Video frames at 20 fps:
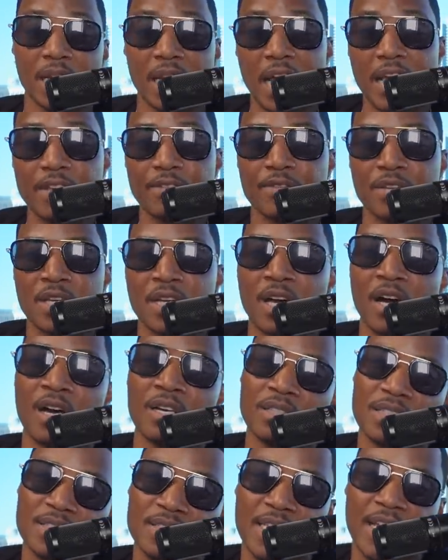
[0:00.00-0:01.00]
of life,
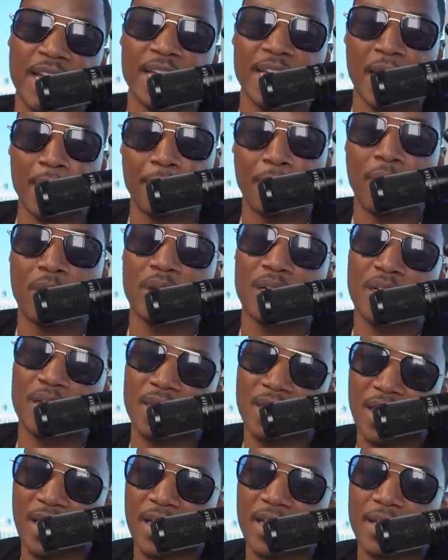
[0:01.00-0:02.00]
understand that part of the
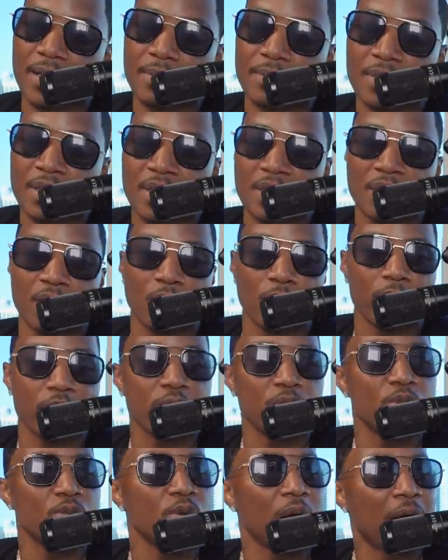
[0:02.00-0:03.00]
game. When
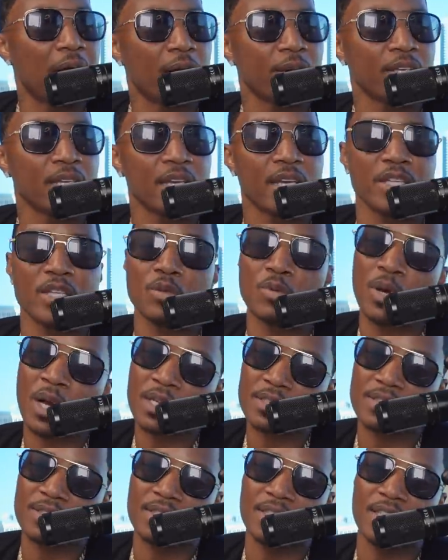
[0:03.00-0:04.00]
you out here and you
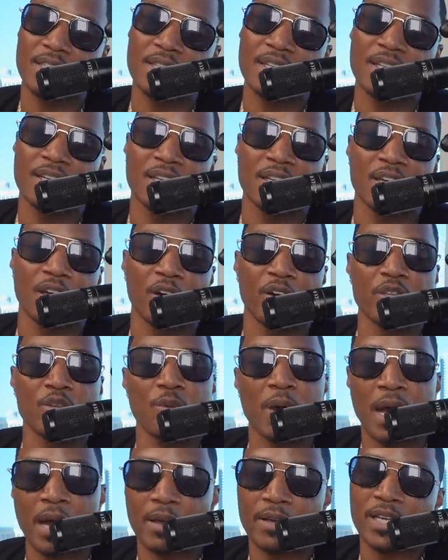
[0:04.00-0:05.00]
hustling, or
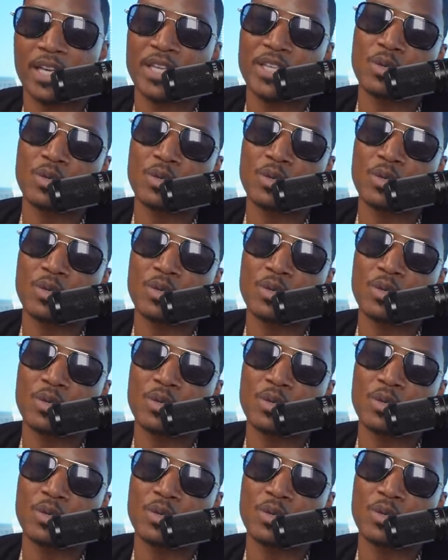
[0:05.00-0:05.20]
you out here